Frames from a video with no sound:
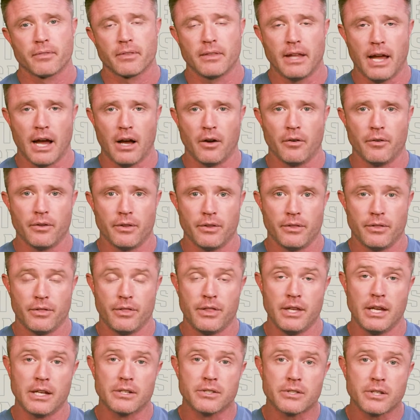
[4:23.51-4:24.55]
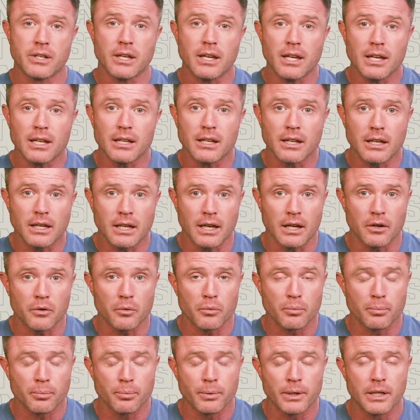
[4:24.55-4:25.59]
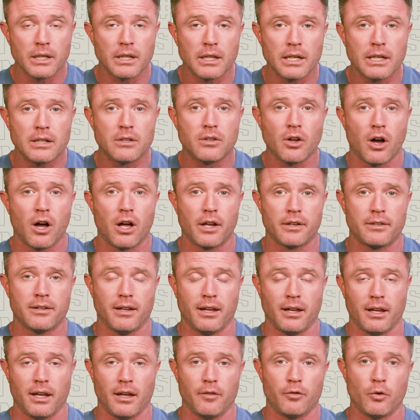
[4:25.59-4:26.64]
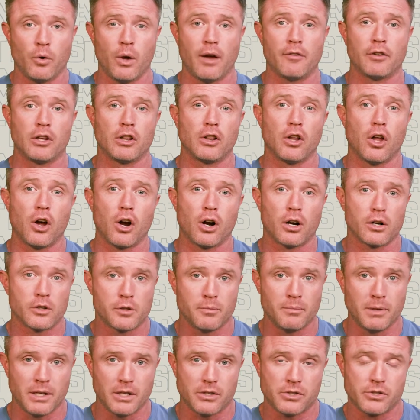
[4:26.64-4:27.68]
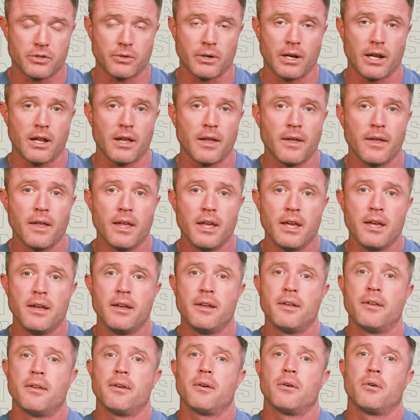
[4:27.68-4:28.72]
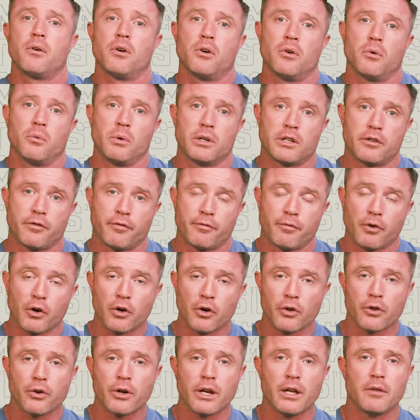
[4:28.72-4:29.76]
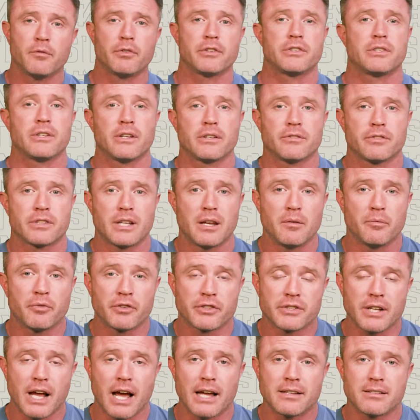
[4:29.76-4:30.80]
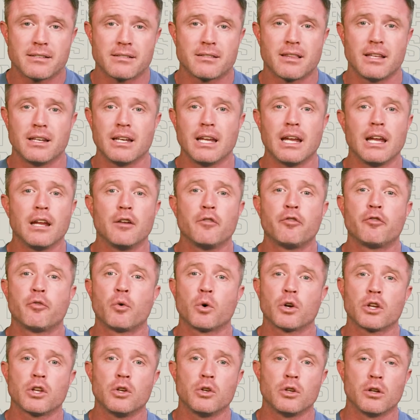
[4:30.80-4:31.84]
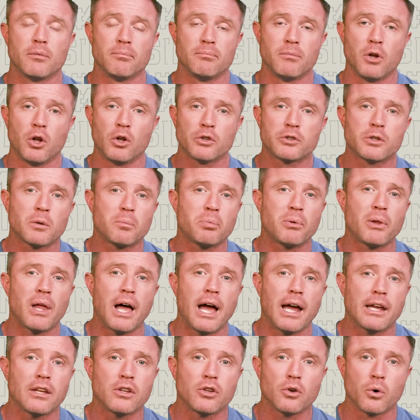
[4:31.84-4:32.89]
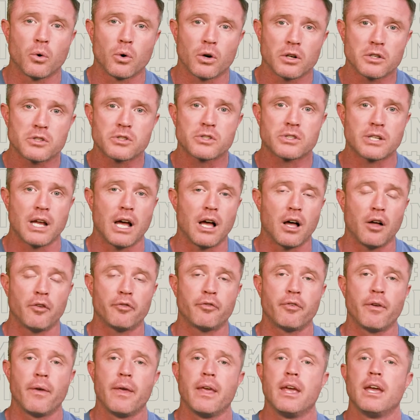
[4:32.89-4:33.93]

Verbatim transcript: Now, this can get really daunting if you have a large ministry which further emphasizes the need for you to multiply yourself,